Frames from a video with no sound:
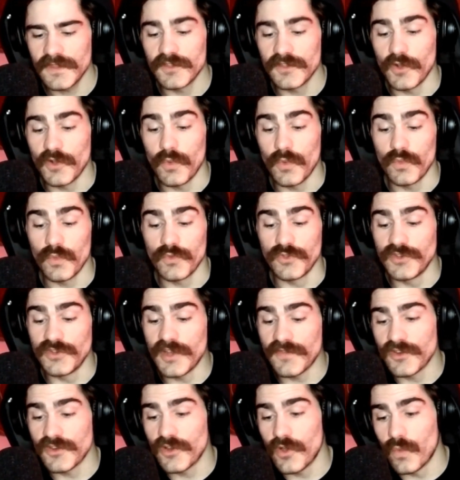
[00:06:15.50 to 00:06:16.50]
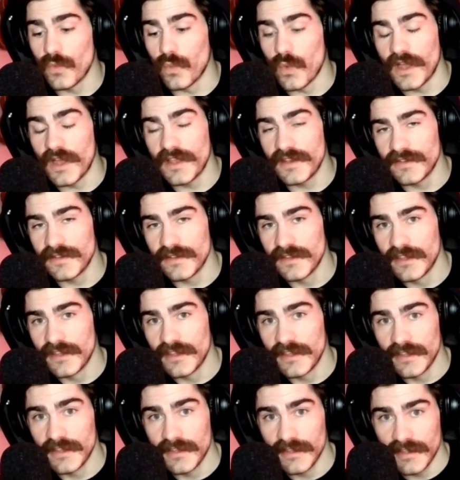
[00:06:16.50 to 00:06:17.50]
you never know what
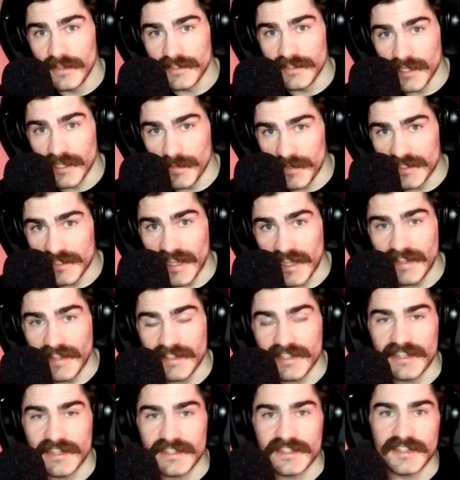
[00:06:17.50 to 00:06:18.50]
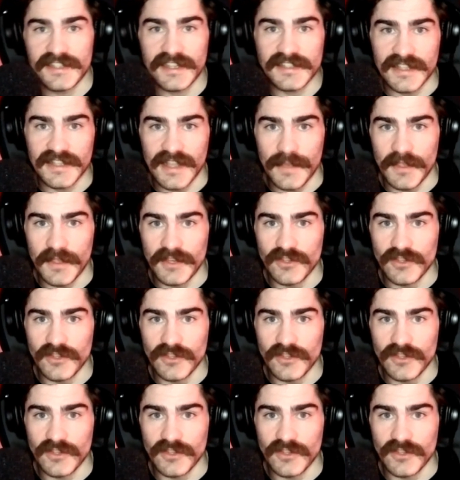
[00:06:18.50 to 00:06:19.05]
is going to be said that's going to stick to them.